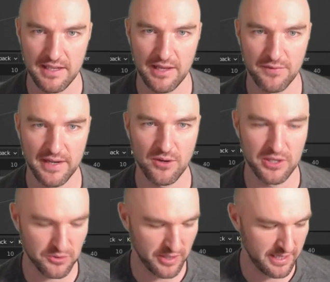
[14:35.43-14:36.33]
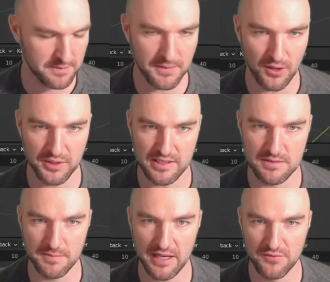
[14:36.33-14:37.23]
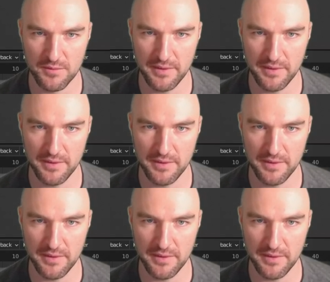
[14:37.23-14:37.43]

if I go into edit mode, is made from